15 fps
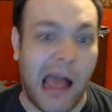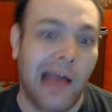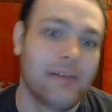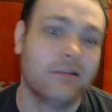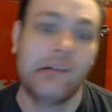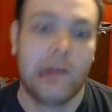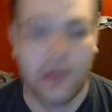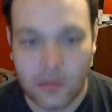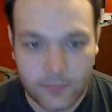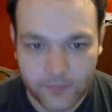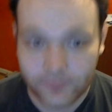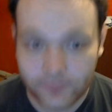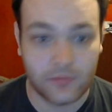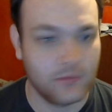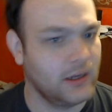there.
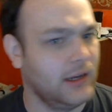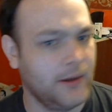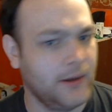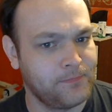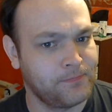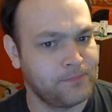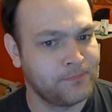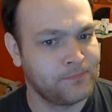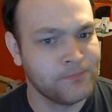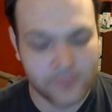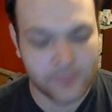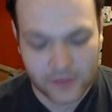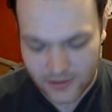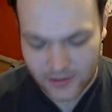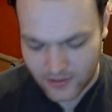Yeah.
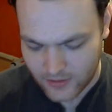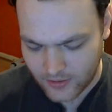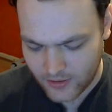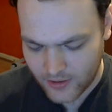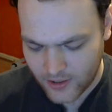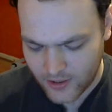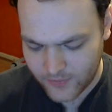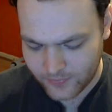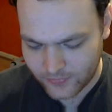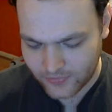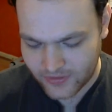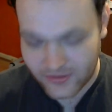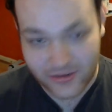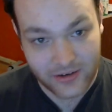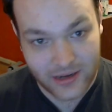Um,
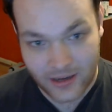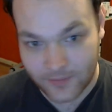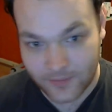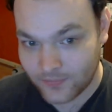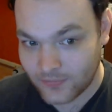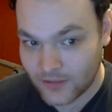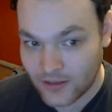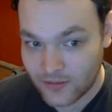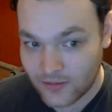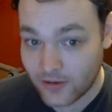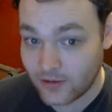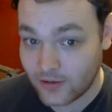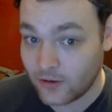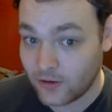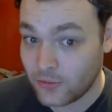so yeah,
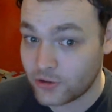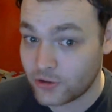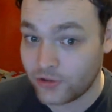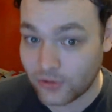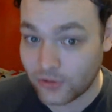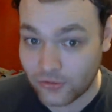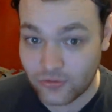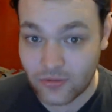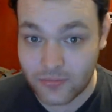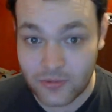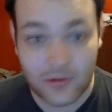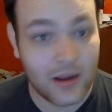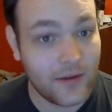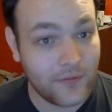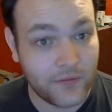gonna go watch the Royal
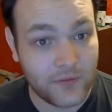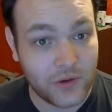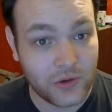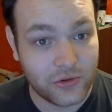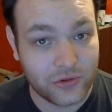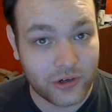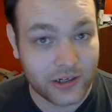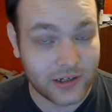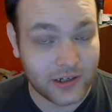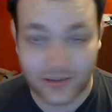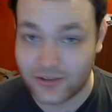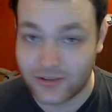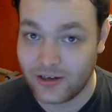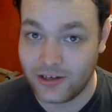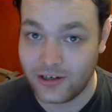Rumble, have a few
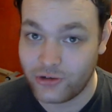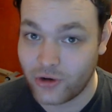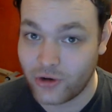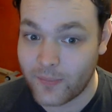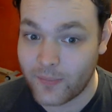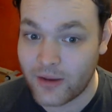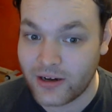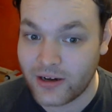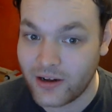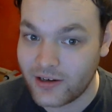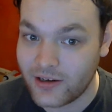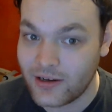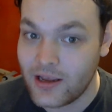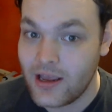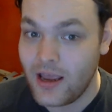drinks, enjoy my
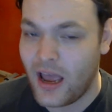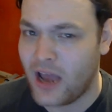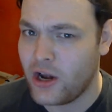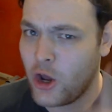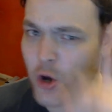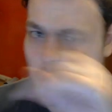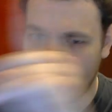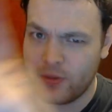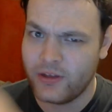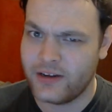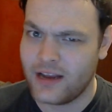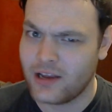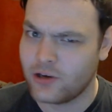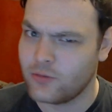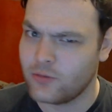night, and hope
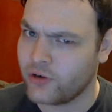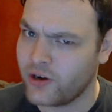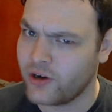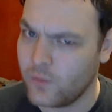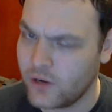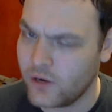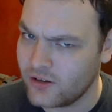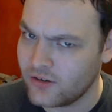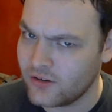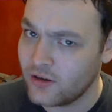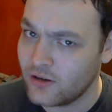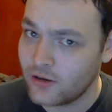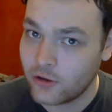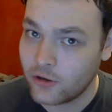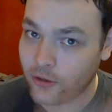that Daniel Bryan wins.
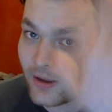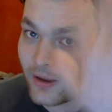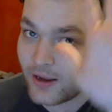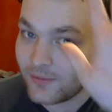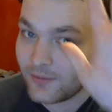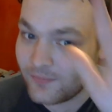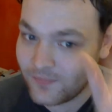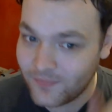Goodbye.